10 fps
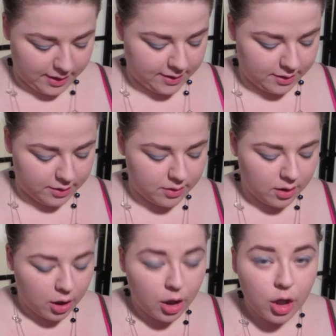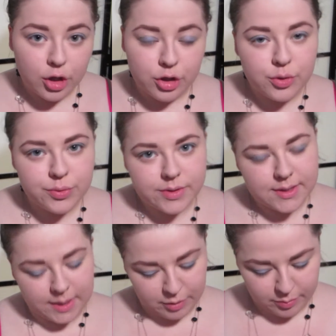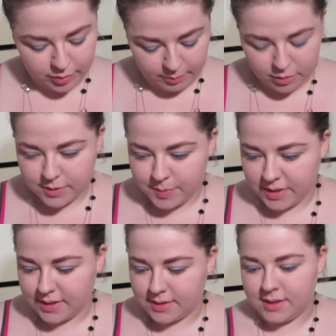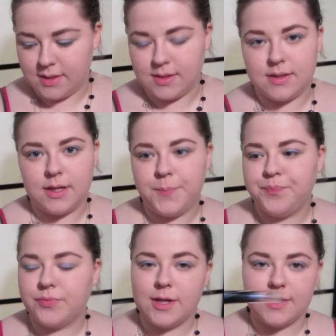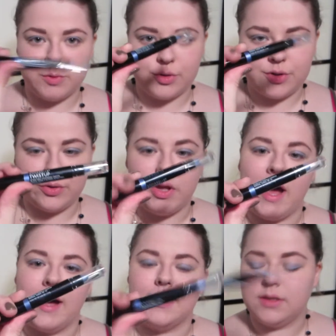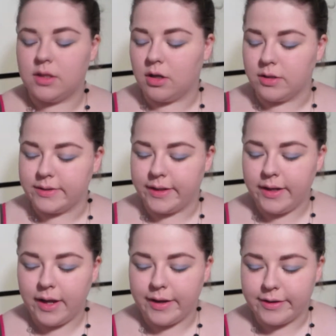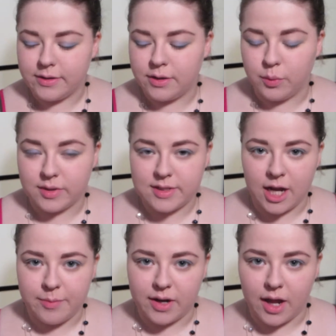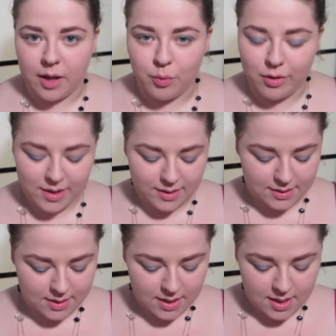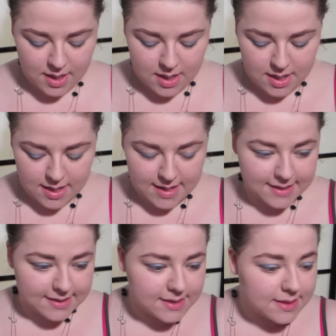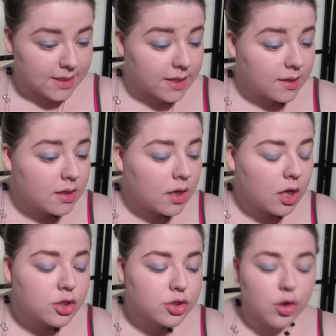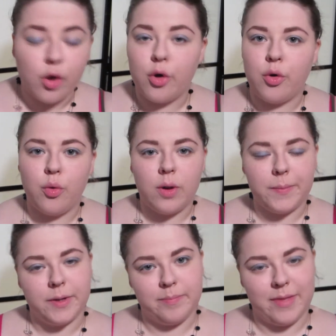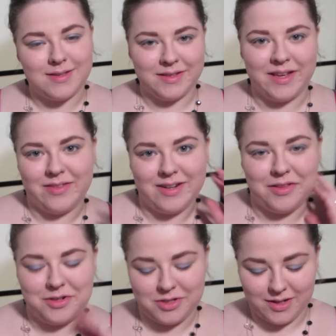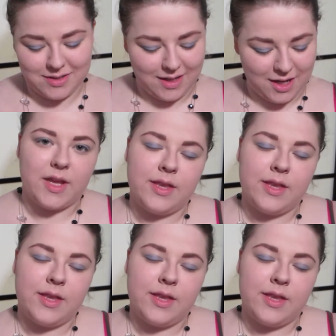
I didn't use a separate primer just because this is supposed to last all day, and the one time that I wore it, it did. So I'm going to basically give it another shot today.